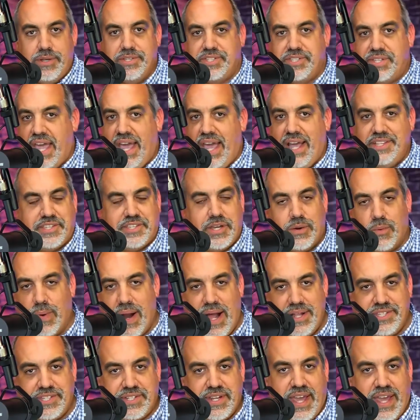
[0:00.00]
states and
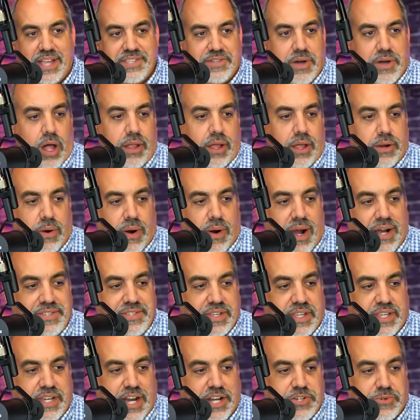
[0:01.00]
red states all across
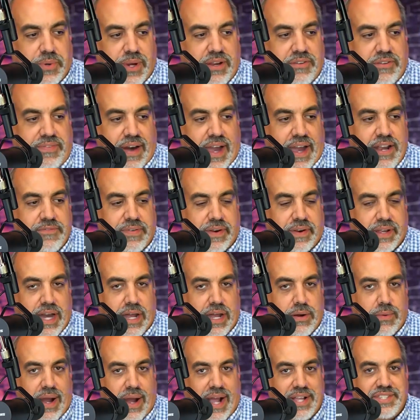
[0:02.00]
the country fighting for
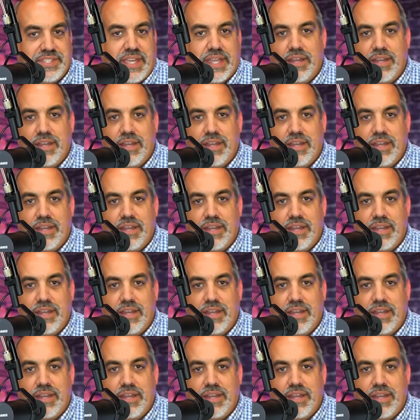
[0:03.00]
gun rights.